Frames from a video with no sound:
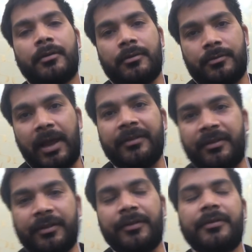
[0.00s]

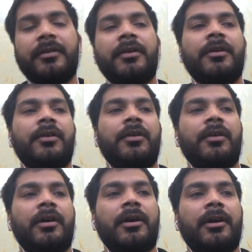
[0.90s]
answers.
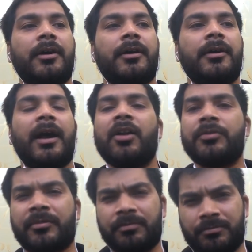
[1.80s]
I'll
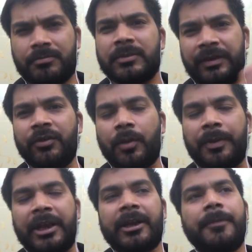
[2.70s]
give you the
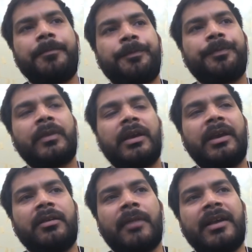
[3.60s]
breakup.
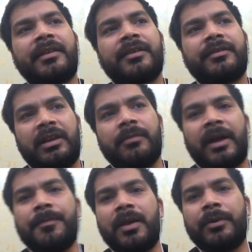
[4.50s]
In my section, in my
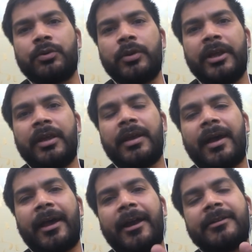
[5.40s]
paper today,
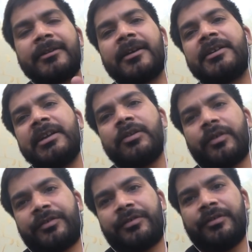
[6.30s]
I had 13
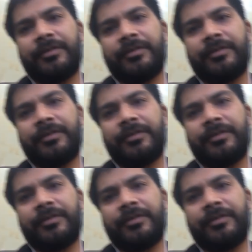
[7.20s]
questions